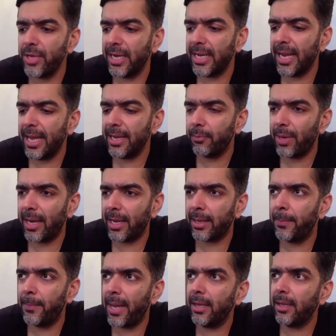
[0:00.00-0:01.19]
jet lag when I
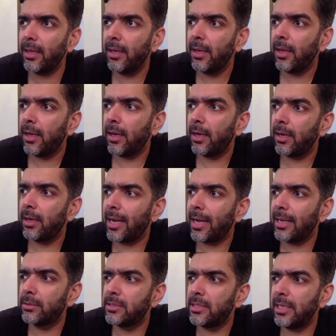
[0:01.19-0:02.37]
come back.
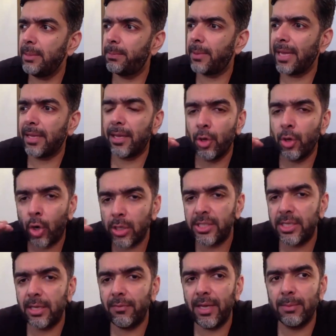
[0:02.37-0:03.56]
I cannot
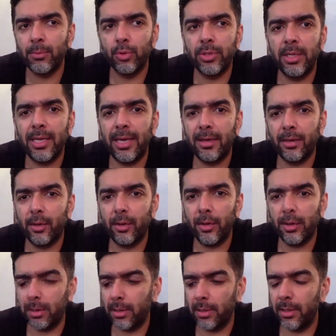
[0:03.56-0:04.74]
stay awake more than 8
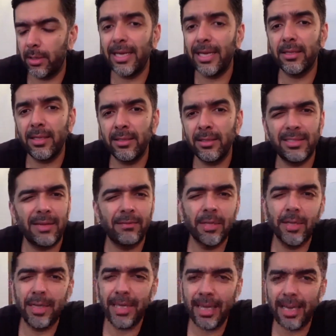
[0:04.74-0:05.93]
o'clock, later than
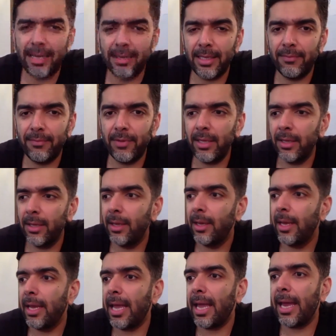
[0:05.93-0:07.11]
7:38 in the evening.
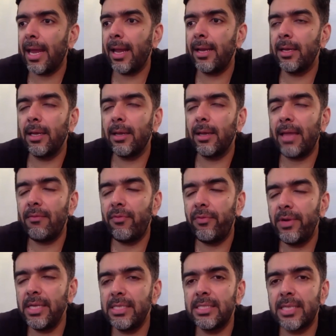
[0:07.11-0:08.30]
And
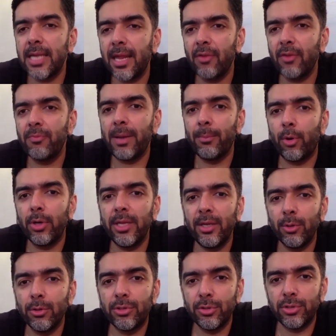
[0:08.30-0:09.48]
every cell of my body
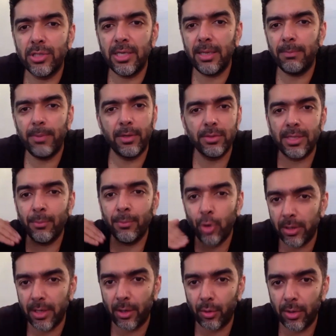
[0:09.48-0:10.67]
goes to sleep because I'm
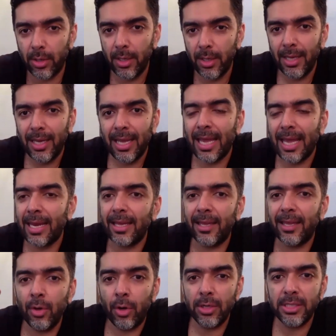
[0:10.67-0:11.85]
knocked out. And I
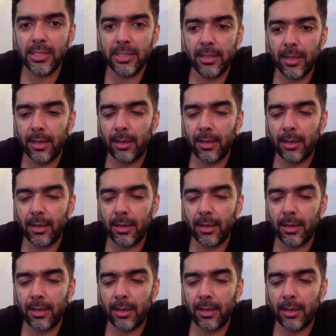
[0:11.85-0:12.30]
cannot,